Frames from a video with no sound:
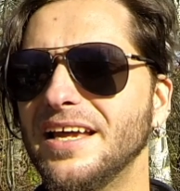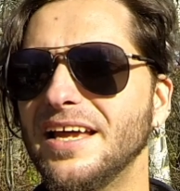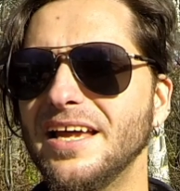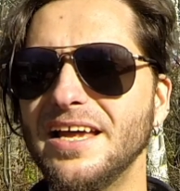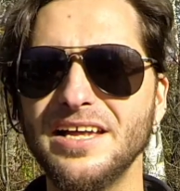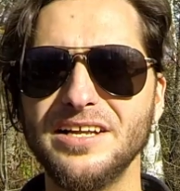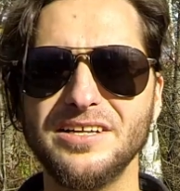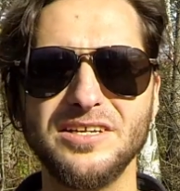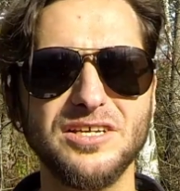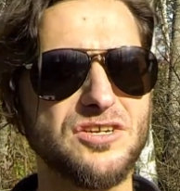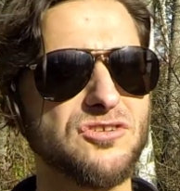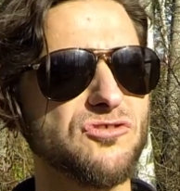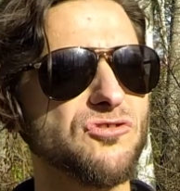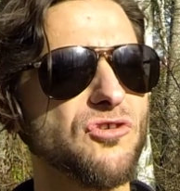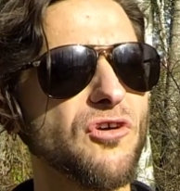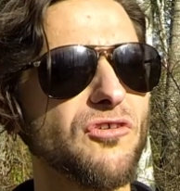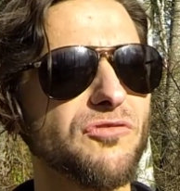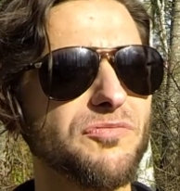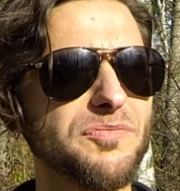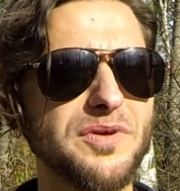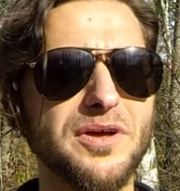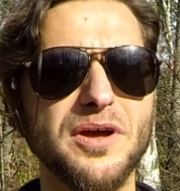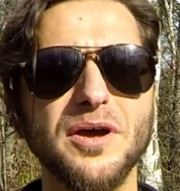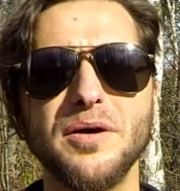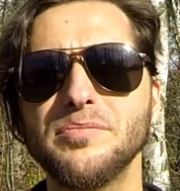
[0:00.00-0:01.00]
and he drove
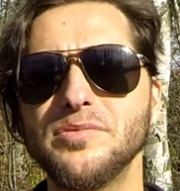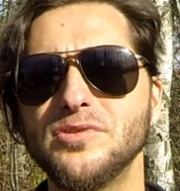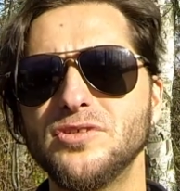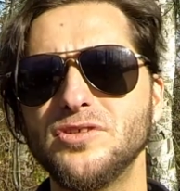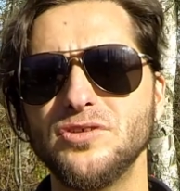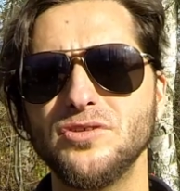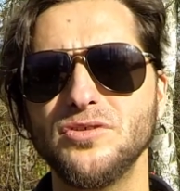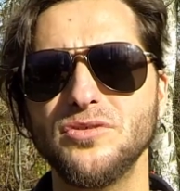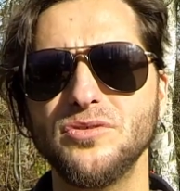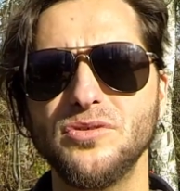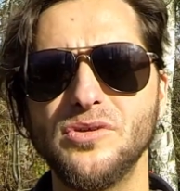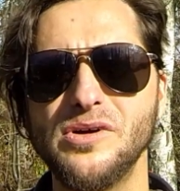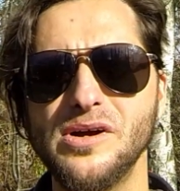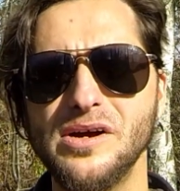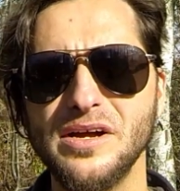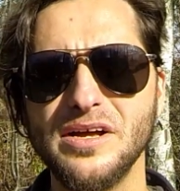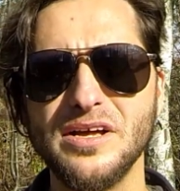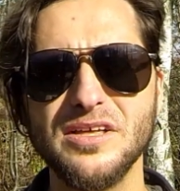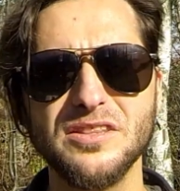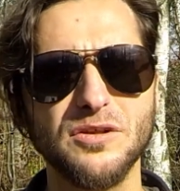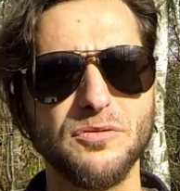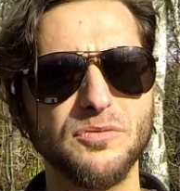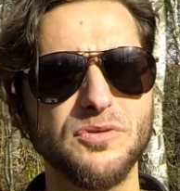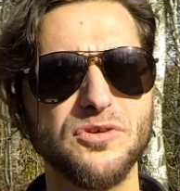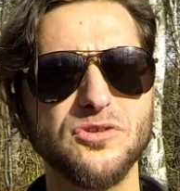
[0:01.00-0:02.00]
me up to
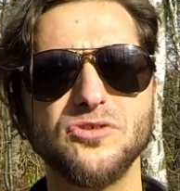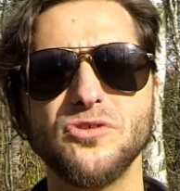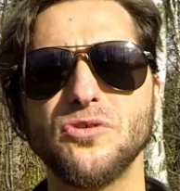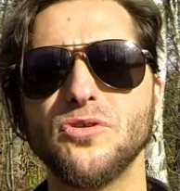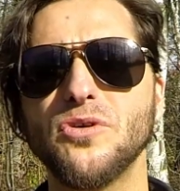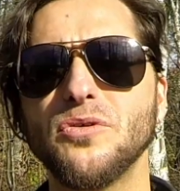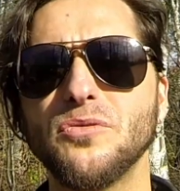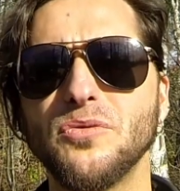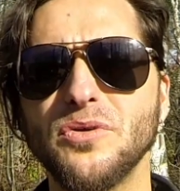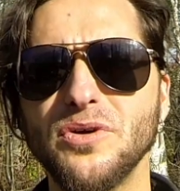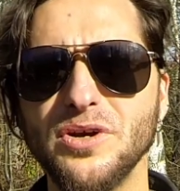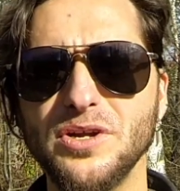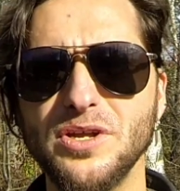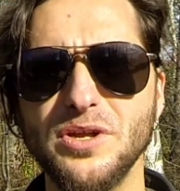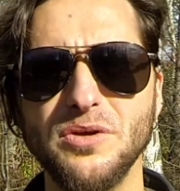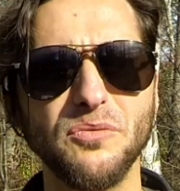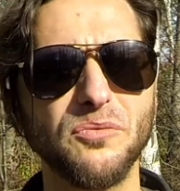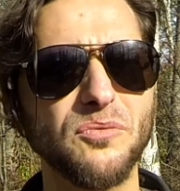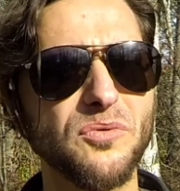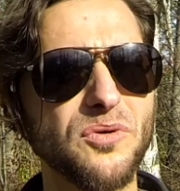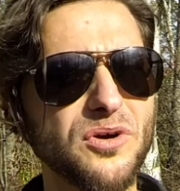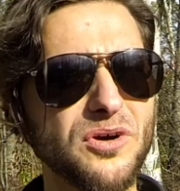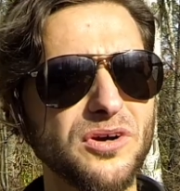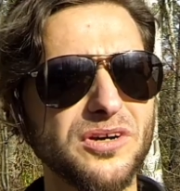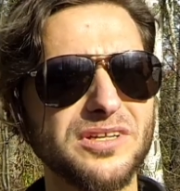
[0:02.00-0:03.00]
the resort where he
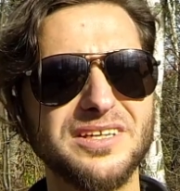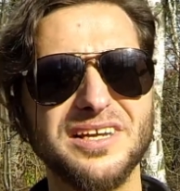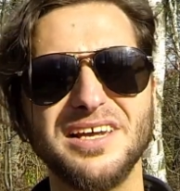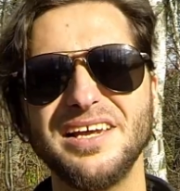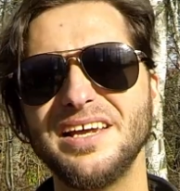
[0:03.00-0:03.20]
worked,